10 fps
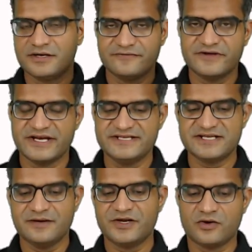We can
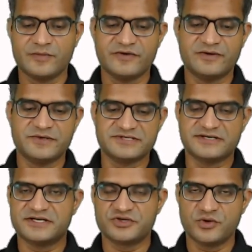easily be wrong by 1%.
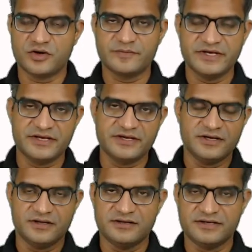That should not be
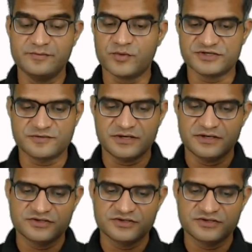impossible.